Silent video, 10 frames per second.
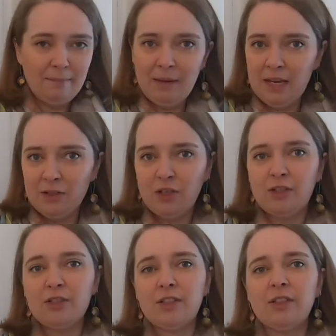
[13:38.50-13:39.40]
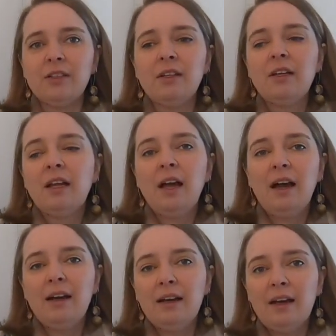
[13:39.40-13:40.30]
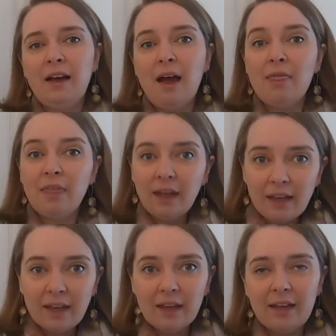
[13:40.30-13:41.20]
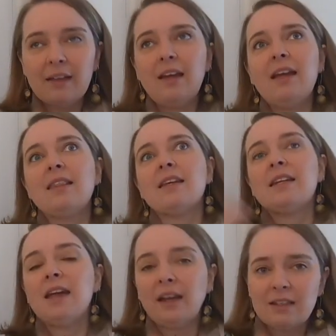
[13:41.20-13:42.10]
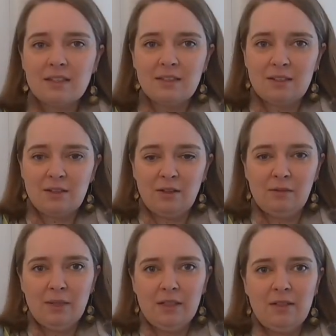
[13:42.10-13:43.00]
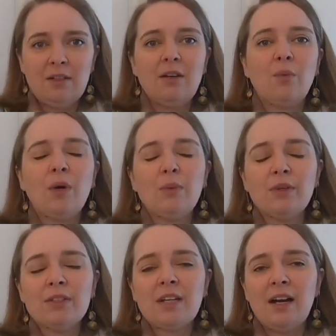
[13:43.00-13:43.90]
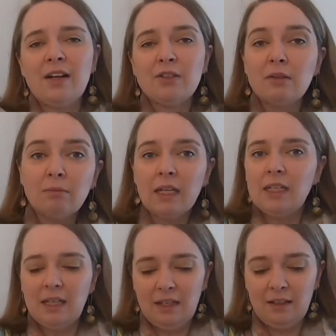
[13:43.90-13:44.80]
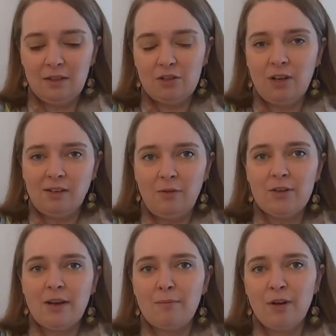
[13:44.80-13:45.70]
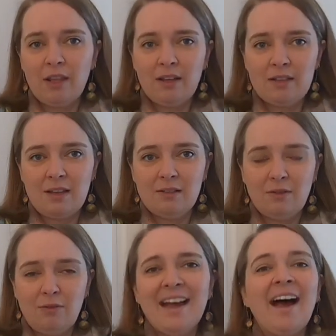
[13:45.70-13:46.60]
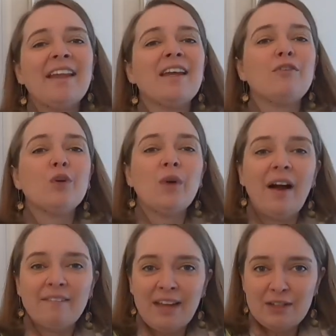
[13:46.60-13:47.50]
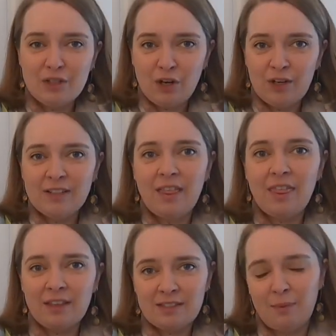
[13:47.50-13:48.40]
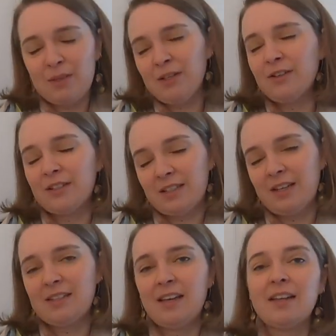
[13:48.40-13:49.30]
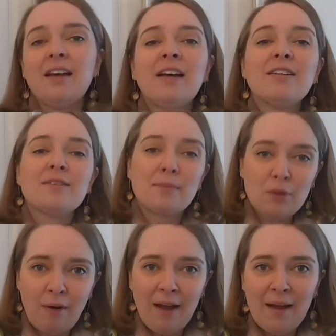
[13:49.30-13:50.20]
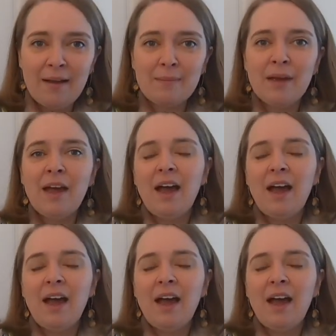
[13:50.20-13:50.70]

in total. And then in the next installment, we will start actually making the jacket, which I'm really excited with. And if you have enjoyed this episode, as I said, subscribe,